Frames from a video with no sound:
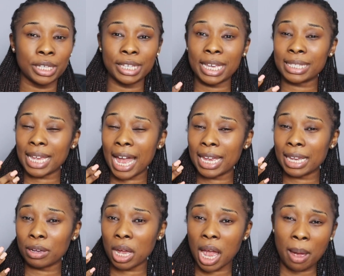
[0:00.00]
Yes,
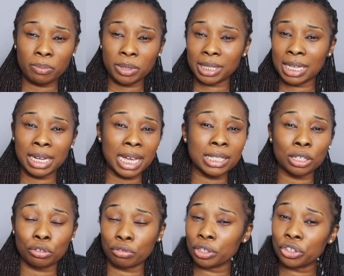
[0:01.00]
I am seen as a
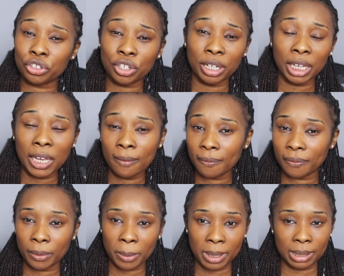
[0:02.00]
Christian
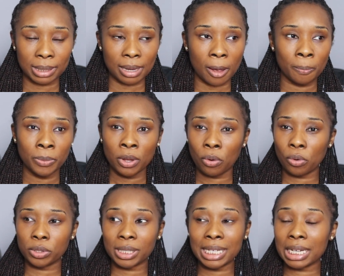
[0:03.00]
influencer
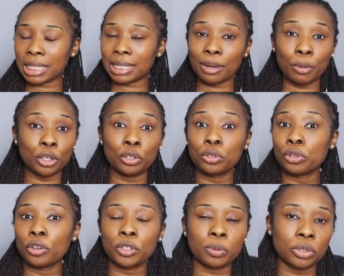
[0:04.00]
or seen as someone who
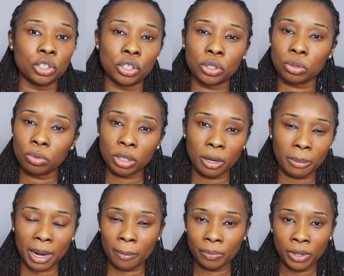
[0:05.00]
knows what she's talking
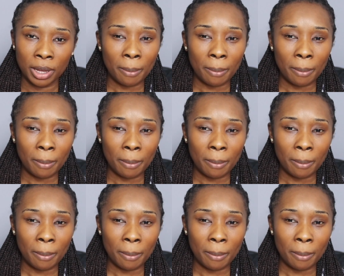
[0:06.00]
about,